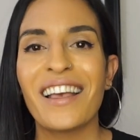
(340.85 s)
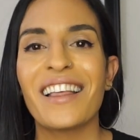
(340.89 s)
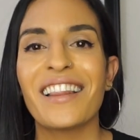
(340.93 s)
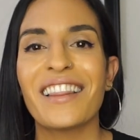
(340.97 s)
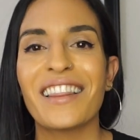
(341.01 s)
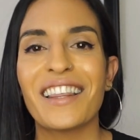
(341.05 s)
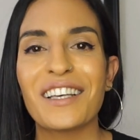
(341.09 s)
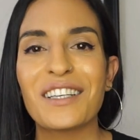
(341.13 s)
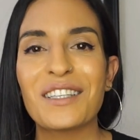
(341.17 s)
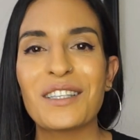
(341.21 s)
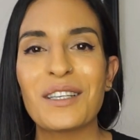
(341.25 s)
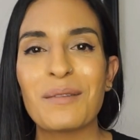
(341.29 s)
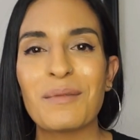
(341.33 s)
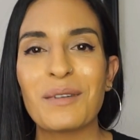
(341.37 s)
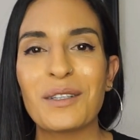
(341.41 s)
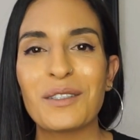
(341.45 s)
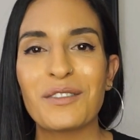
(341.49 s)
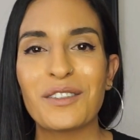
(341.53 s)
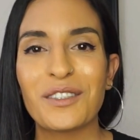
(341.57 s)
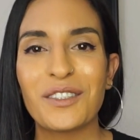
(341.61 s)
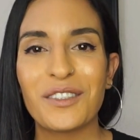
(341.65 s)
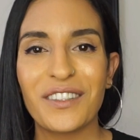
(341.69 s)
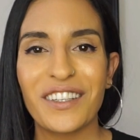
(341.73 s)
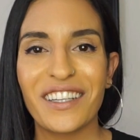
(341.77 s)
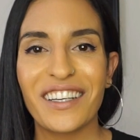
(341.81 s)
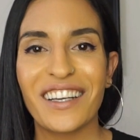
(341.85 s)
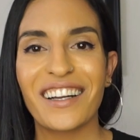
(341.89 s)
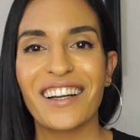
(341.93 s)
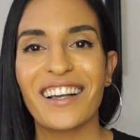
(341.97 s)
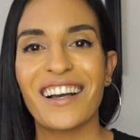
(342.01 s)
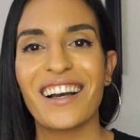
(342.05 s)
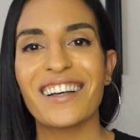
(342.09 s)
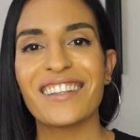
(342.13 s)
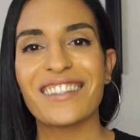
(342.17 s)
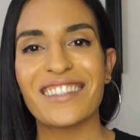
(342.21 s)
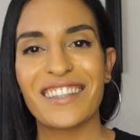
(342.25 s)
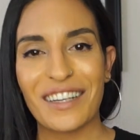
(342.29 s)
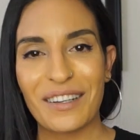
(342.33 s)
Thanks so much for tuning in,
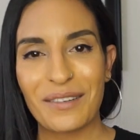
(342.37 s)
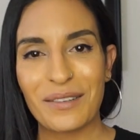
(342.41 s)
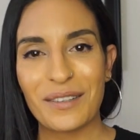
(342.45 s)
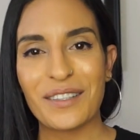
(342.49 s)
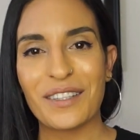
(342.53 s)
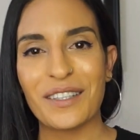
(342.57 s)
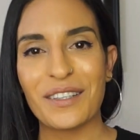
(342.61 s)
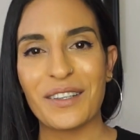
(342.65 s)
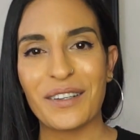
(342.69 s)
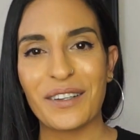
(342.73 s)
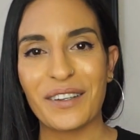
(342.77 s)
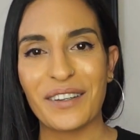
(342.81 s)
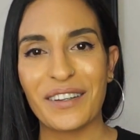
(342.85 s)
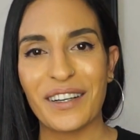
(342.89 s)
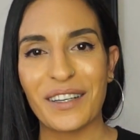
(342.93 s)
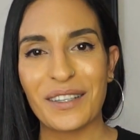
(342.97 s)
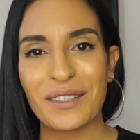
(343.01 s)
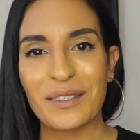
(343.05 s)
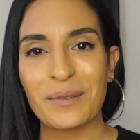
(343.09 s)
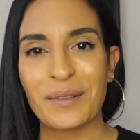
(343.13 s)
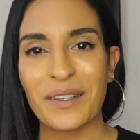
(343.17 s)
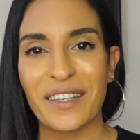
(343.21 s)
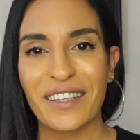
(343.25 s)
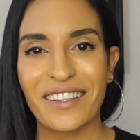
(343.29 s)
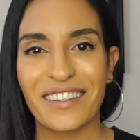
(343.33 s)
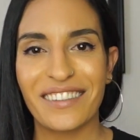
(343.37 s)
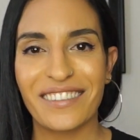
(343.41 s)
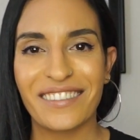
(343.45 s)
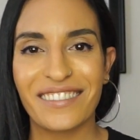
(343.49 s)
guys, and I will see you here next week.